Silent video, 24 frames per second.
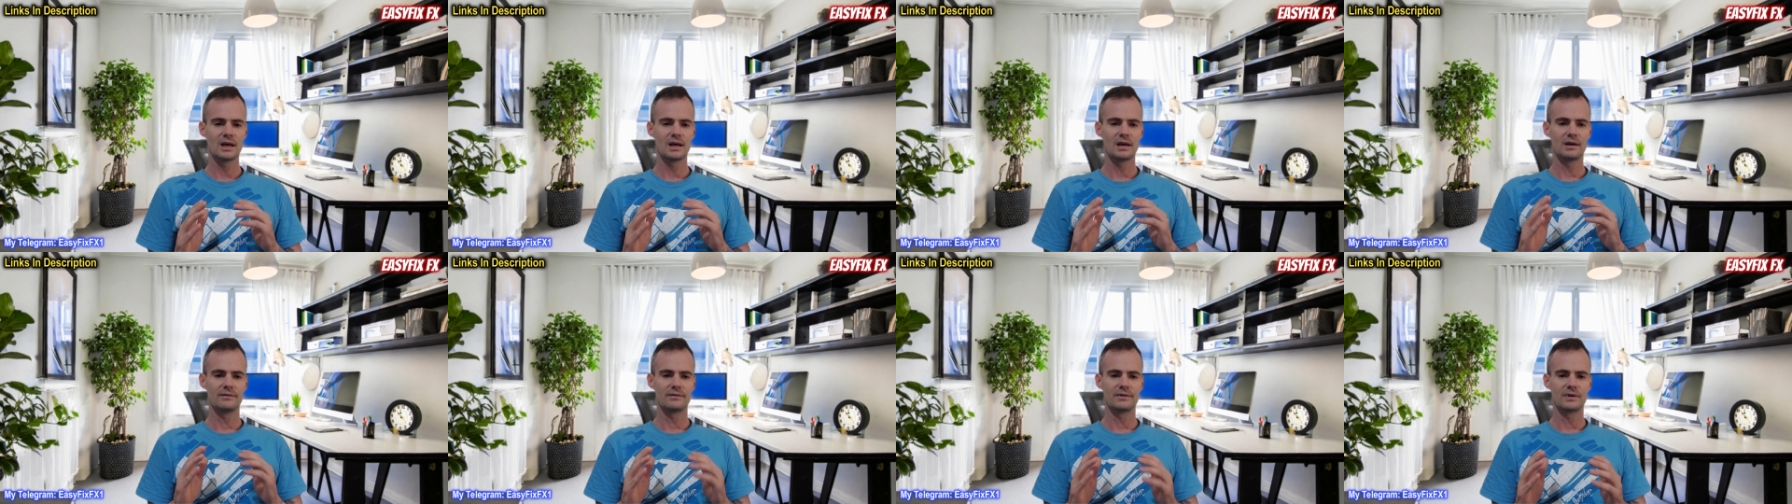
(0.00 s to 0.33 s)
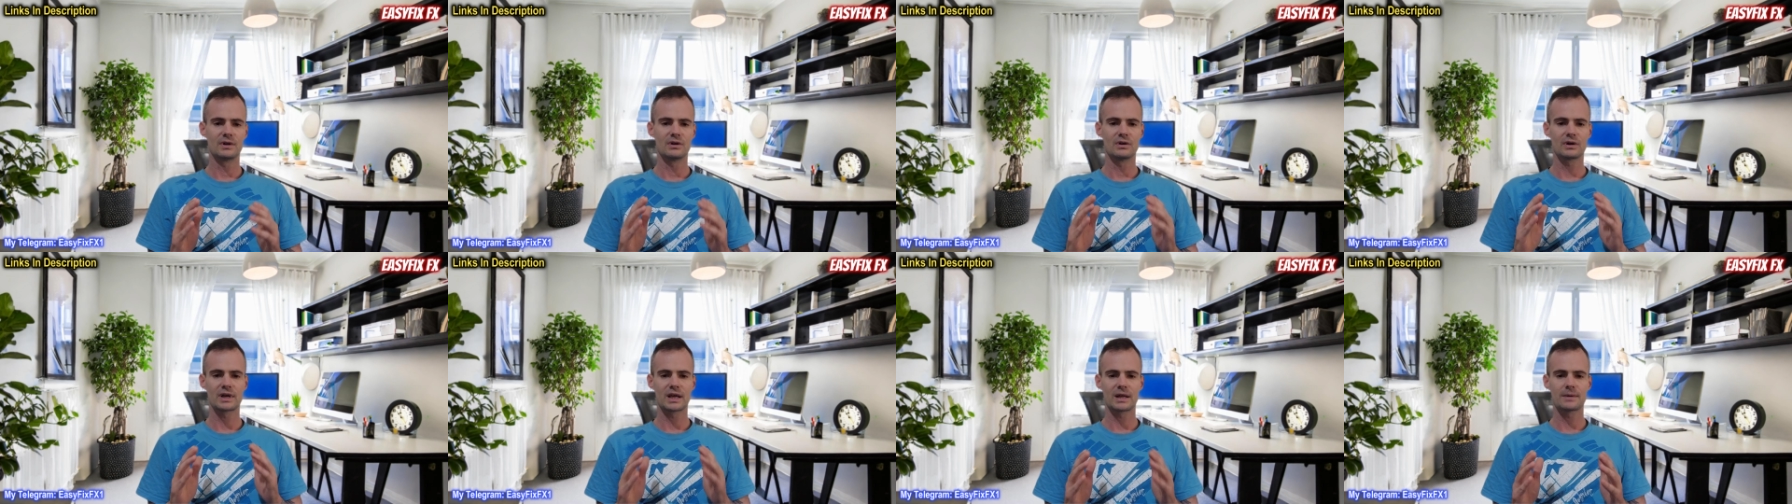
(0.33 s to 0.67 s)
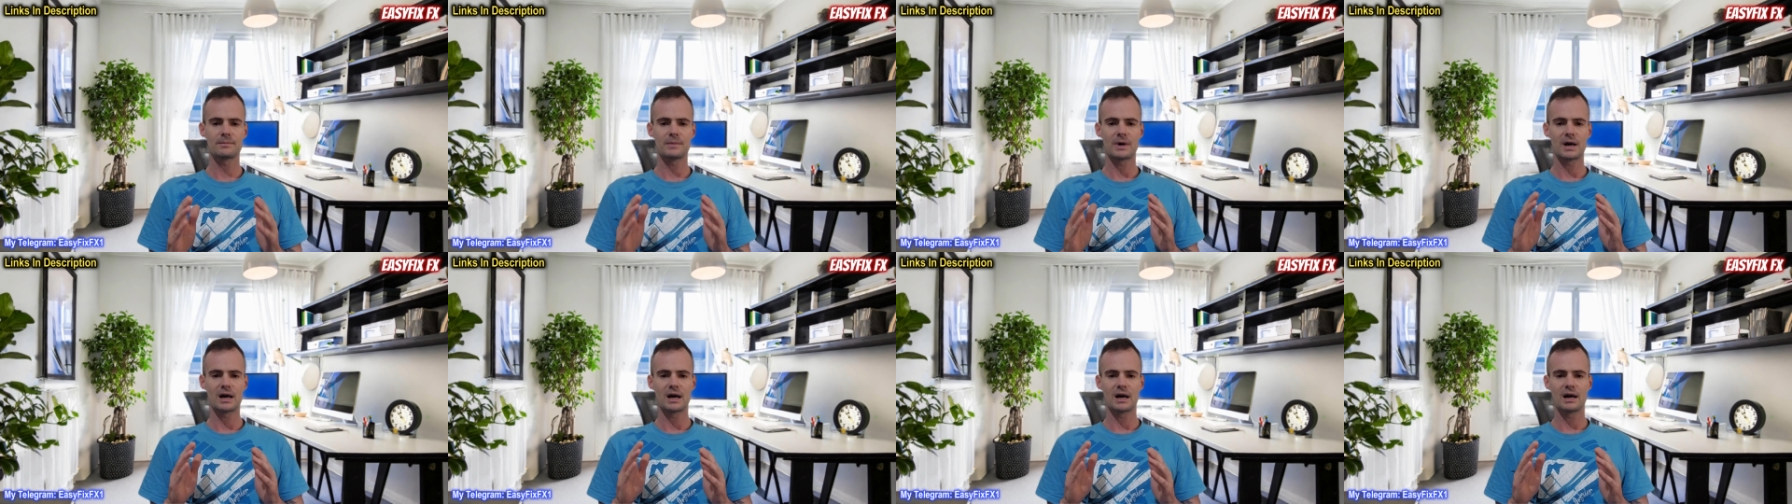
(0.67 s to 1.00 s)
if you look at
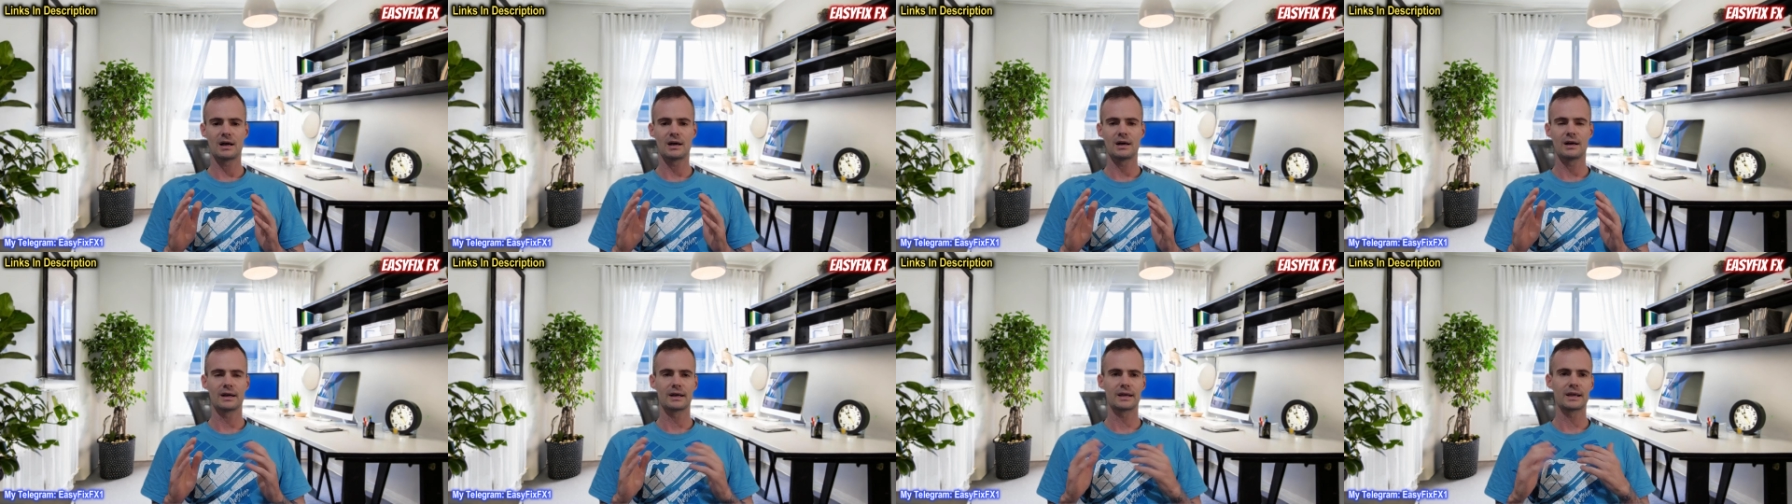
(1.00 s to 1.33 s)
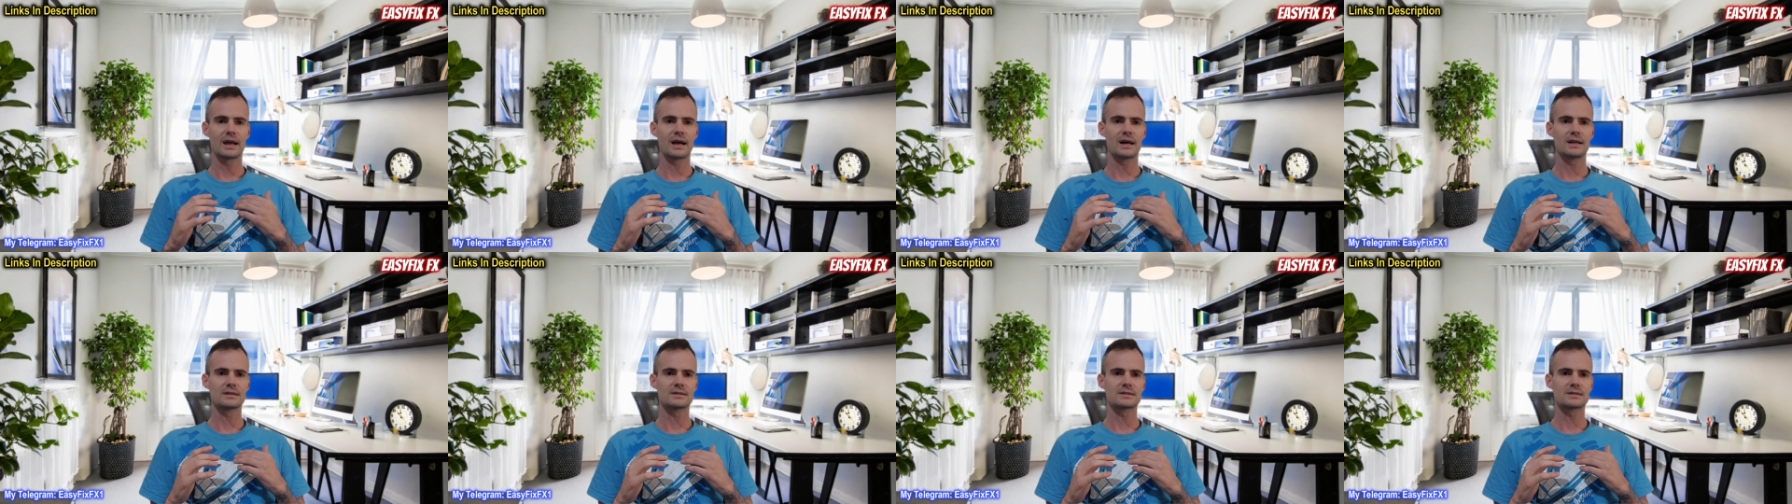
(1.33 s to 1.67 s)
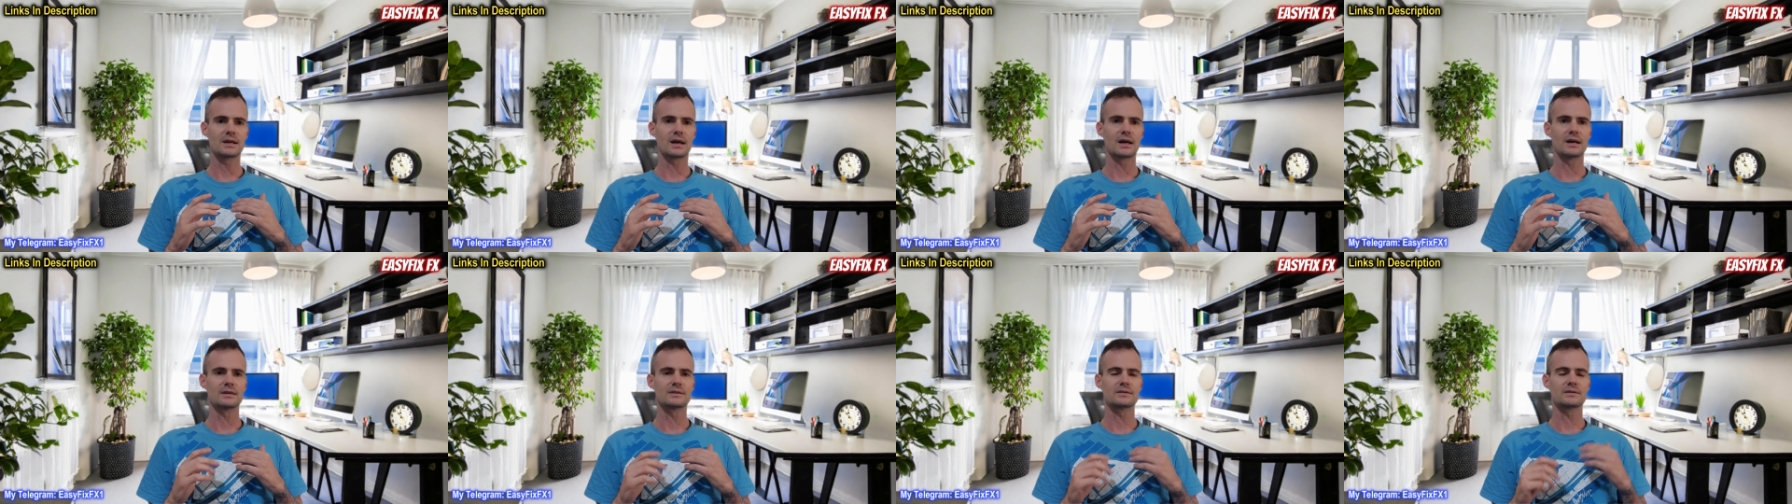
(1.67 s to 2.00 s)
my account
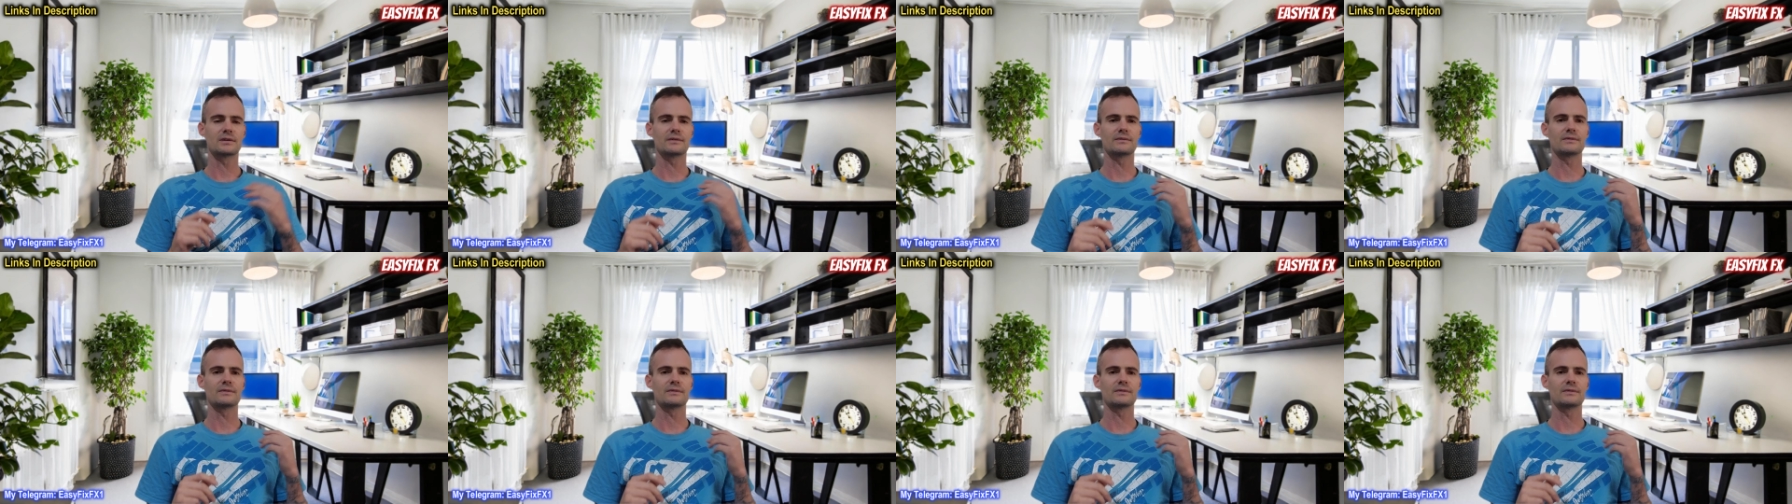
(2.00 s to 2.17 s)
size so